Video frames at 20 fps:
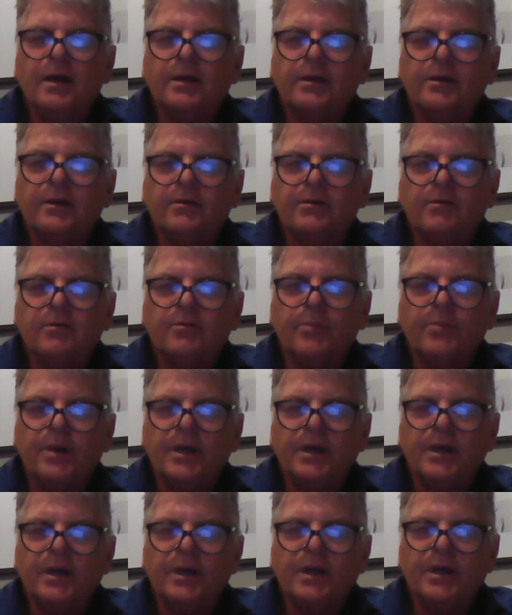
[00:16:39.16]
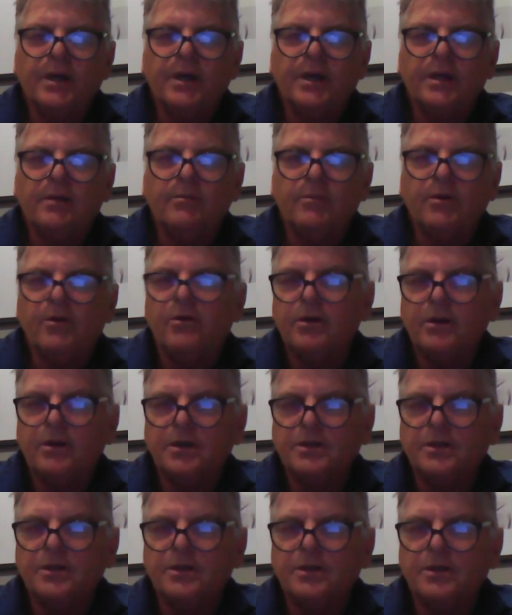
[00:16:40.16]
I can look back in my
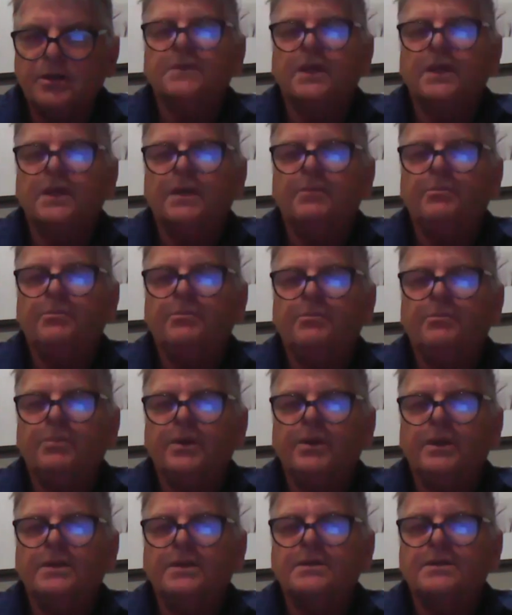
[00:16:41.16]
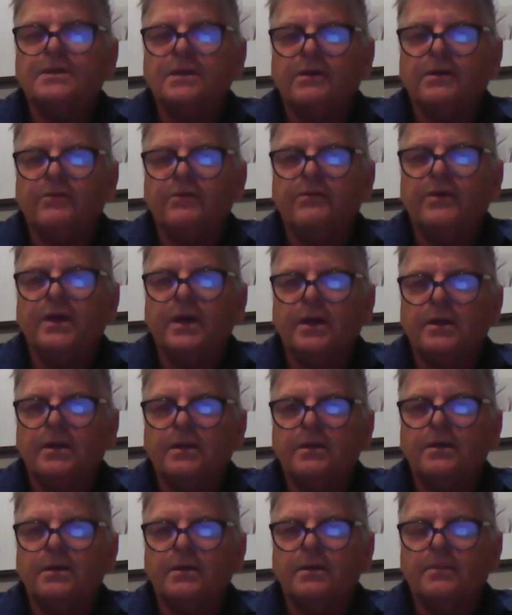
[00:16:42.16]
rocking chair and say, oh, that was
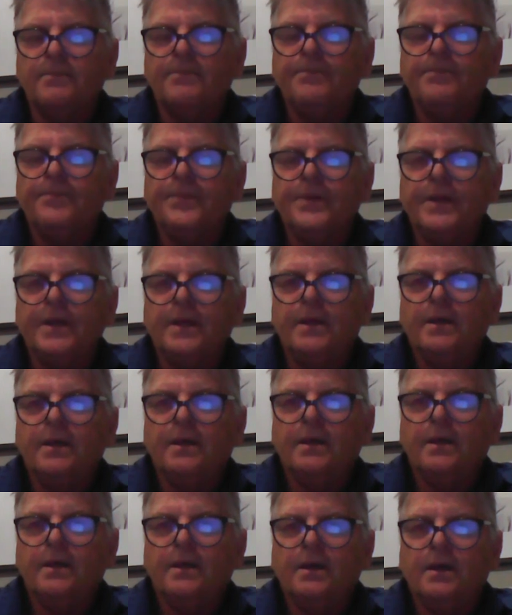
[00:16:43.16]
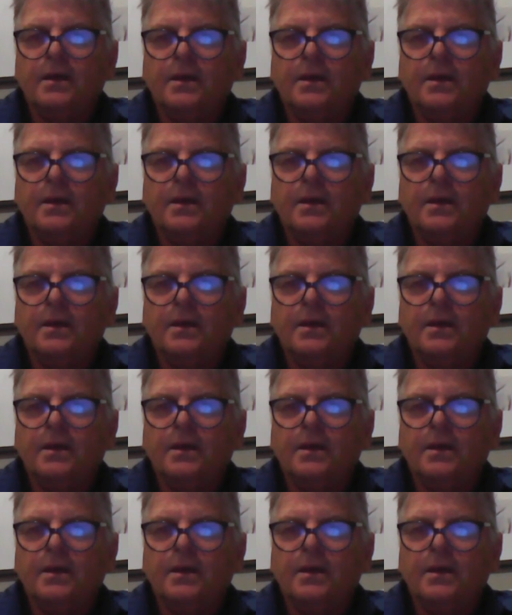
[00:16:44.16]
that beats every other